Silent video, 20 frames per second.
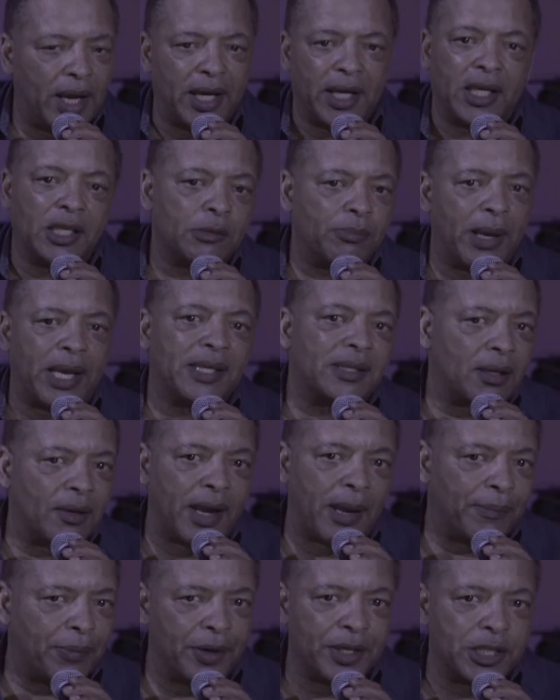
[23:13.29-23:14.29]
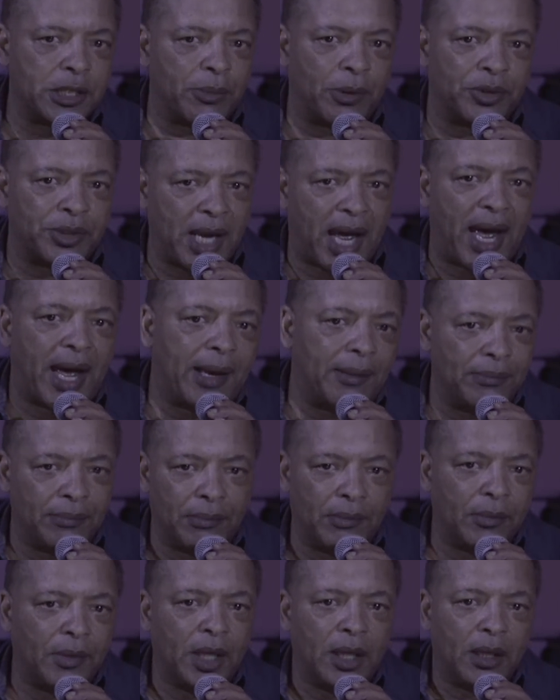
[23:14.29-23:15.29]
is based on that principle, time,
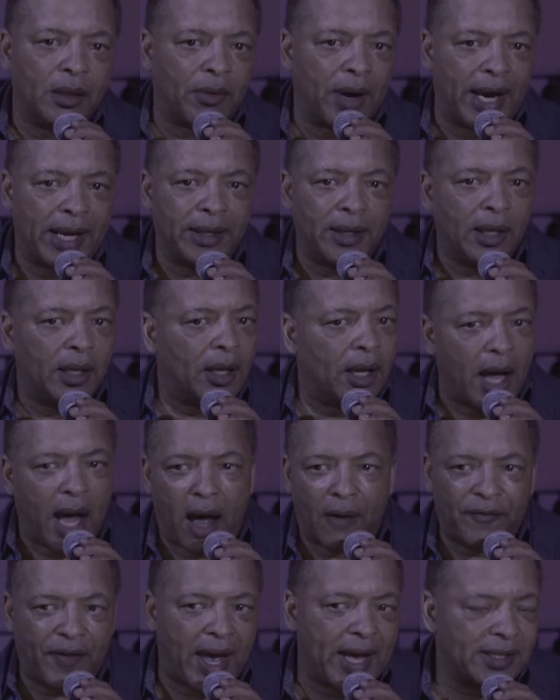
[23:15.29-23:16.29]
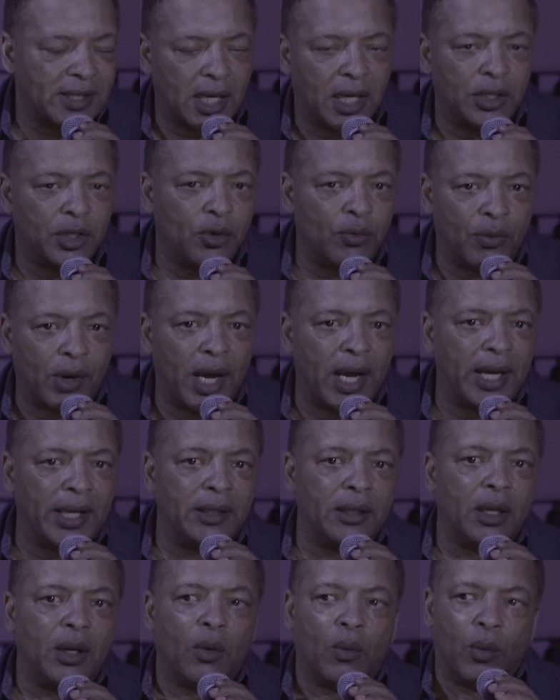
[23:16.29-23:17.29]
right? How fast can you
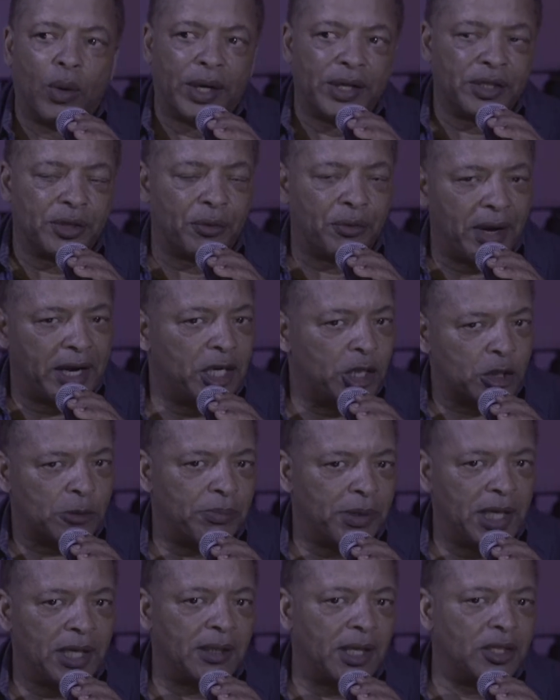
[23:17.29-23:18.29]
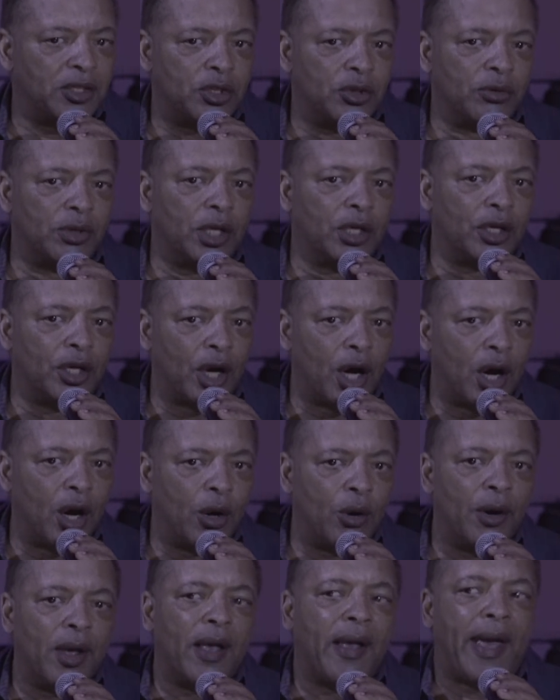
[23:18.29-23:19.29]
run? What is the rate of speed that you can
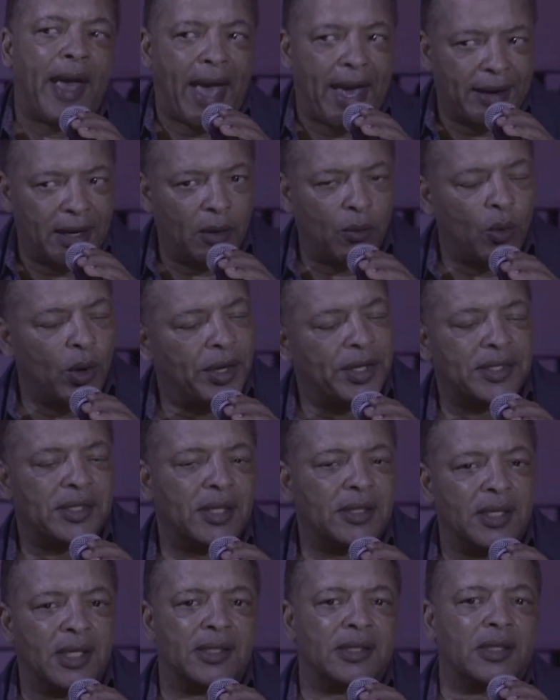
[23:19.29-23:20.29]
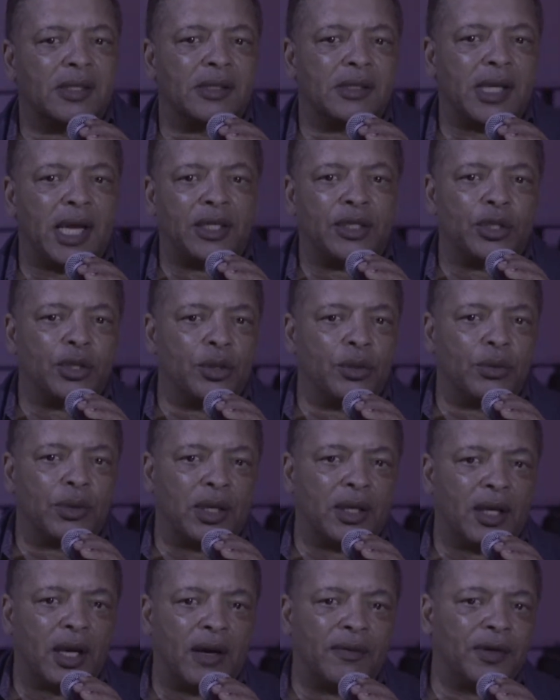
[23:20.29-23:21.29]
go? And then what is the distance that you
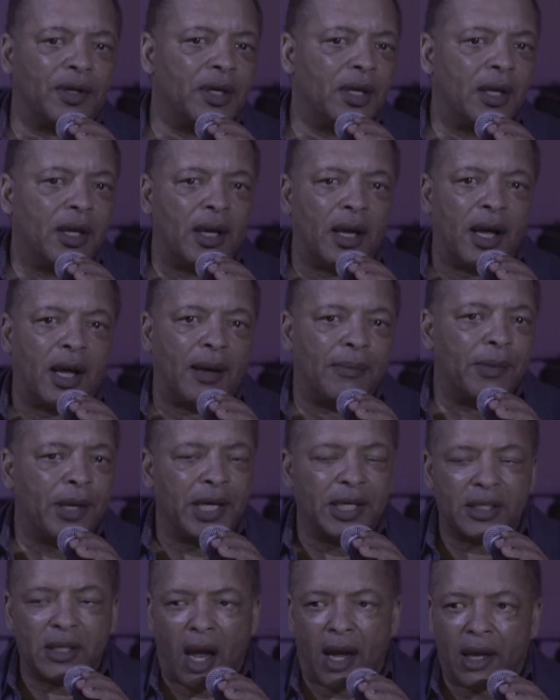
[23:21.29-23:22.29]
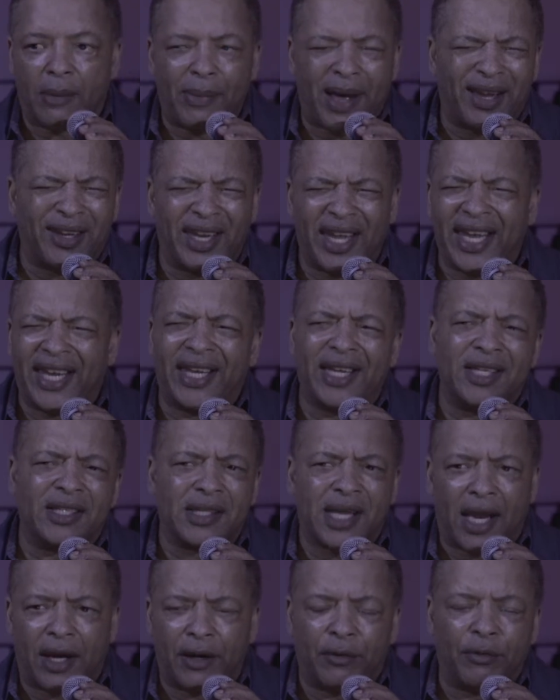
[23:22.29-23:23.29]
can cover? Many talk about lately, it's
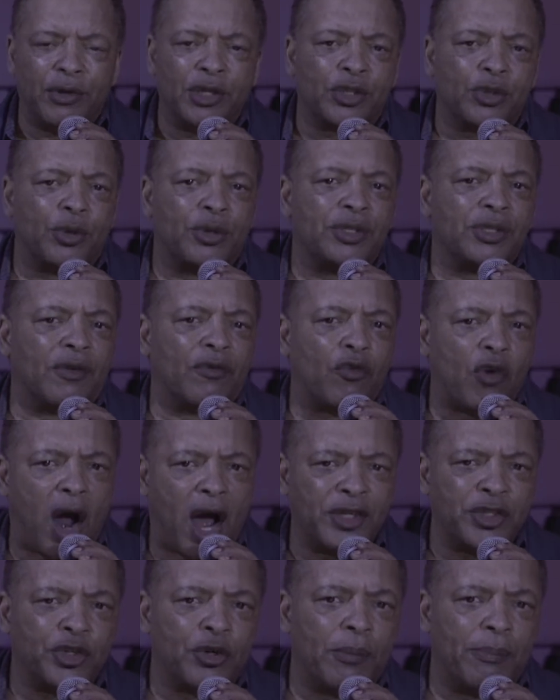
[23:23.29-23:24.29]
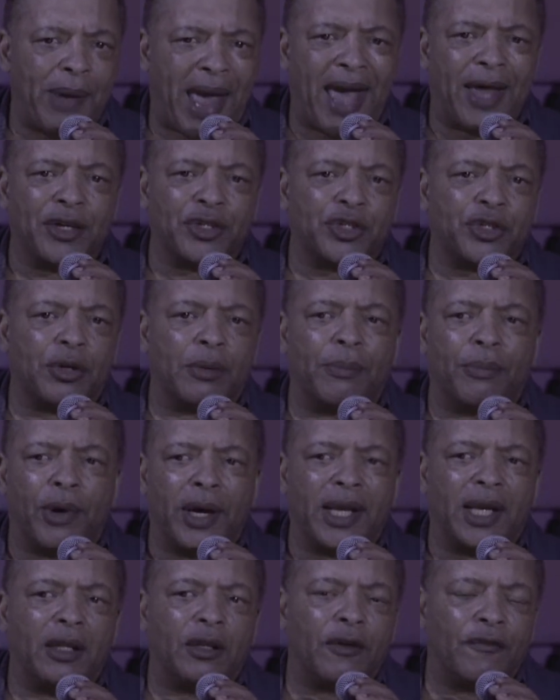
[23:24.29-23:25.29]
kind of the resurgence of Roger Bannister
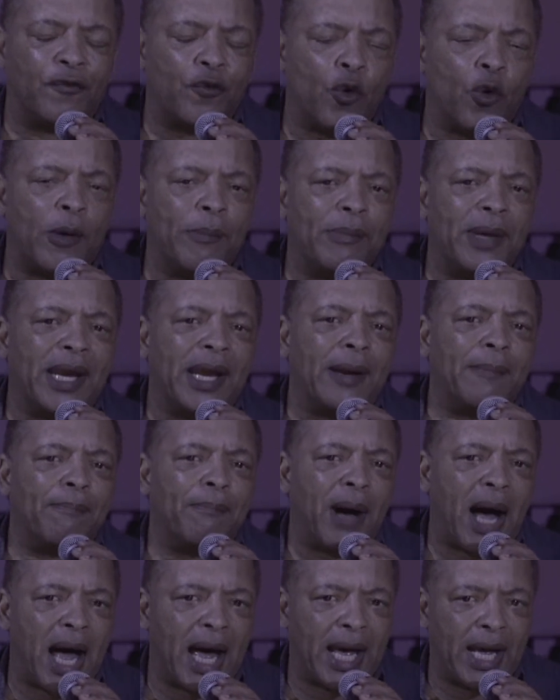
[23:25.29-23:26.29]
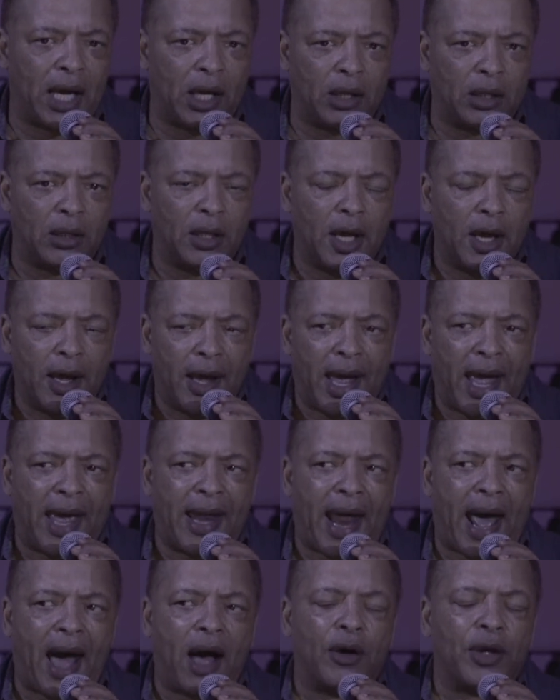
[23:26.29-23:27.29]
breaking the 4-minute mile
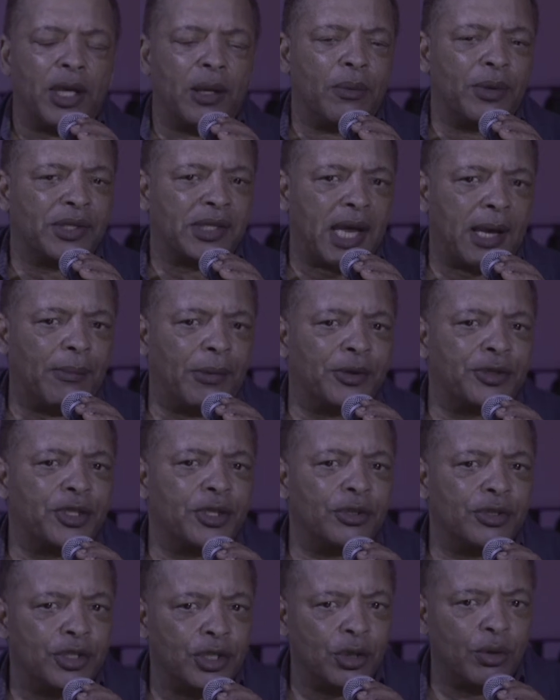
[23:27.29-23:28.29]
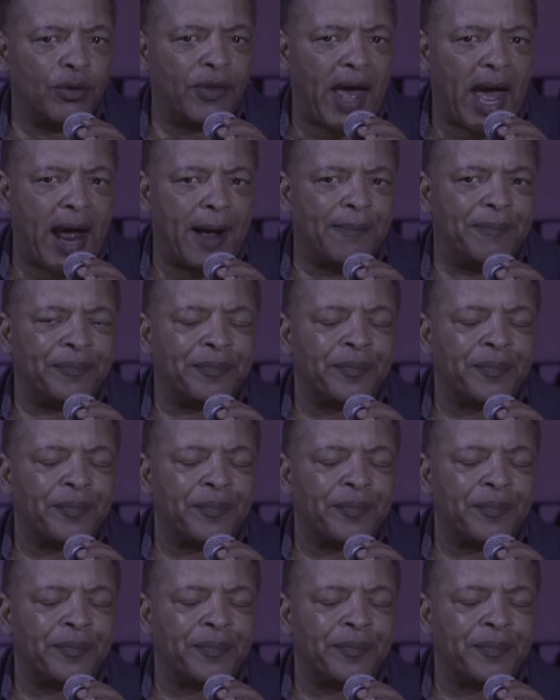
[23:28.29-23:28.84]
and how he was able to do that